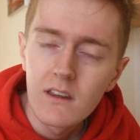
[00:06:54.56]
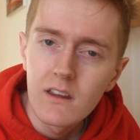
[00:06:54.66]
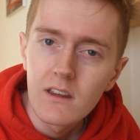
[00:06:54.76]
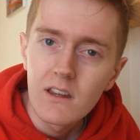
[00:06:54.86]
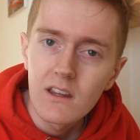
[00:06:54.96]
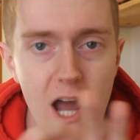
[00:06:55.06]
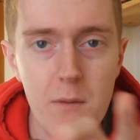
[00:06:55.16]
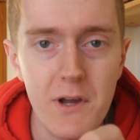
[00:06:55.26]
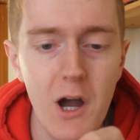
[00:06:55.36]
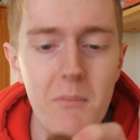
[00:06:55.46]
This video has now
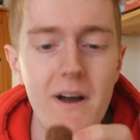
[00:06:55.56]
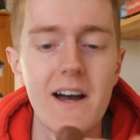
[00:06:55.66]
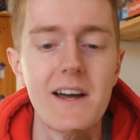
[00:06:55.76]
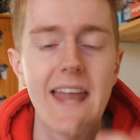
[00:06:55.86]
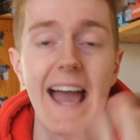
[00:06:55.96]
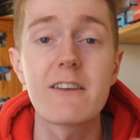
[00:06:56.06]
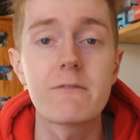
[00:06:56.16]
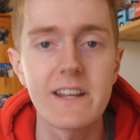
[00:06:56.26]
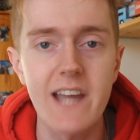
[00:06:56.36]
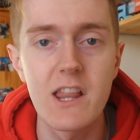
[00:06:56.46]
become an
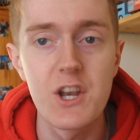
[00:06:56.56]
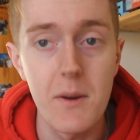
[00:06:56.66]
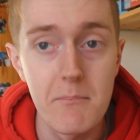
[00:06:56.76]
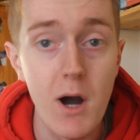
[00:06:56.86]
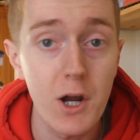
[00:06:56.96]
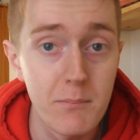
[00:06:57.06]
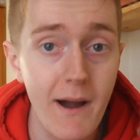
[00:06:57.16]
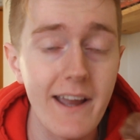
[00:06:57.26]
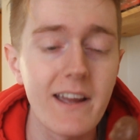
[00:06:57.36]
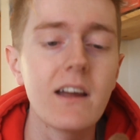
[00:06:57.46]
advent calendar
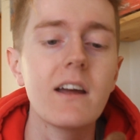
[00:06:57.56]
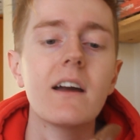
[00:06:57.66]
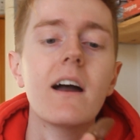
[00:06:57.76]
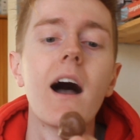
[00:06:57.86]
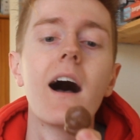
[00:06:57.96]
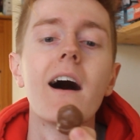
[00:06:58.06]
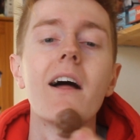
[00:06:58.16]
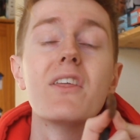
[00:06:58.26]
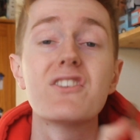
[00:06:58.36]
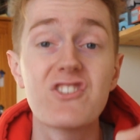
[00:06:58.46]
mukbang.
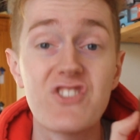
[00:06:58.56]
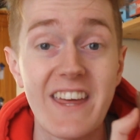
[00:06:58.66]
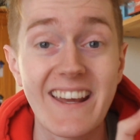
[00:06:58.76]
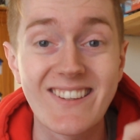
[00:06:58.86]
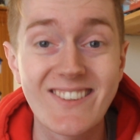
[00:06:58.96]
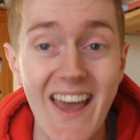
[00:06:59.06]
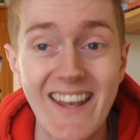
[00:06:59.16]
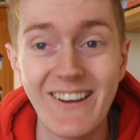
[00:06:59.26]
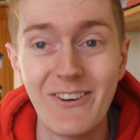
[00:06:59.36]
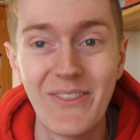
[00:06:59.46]
This is the
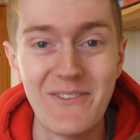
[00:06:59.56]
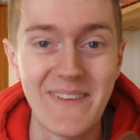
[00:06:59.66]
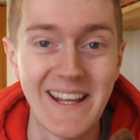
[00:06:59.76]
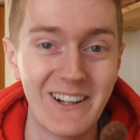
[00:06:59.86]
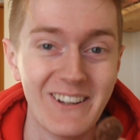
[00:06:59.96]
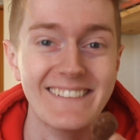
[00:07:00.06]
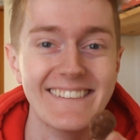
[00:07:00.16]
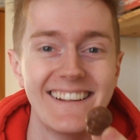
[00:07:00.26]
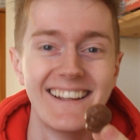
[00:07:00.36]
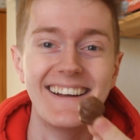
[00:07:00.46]
extent of the meal.
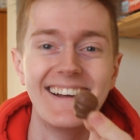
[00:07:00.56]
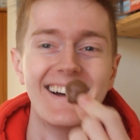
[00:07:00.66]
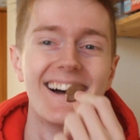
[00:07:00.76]
And it says,